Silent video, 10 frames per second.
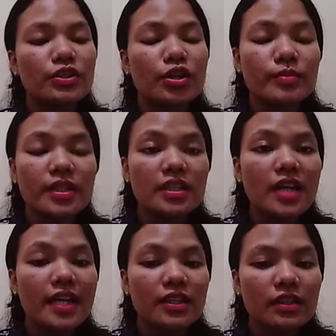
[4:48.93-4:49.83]
dominant
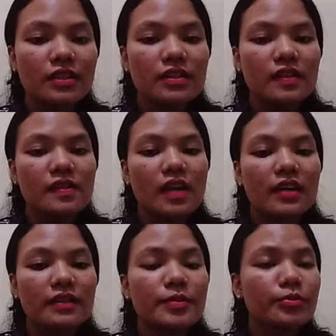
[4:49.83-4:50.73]
ideologies
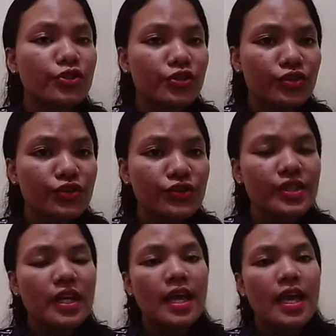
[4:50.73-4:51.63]
are reproduced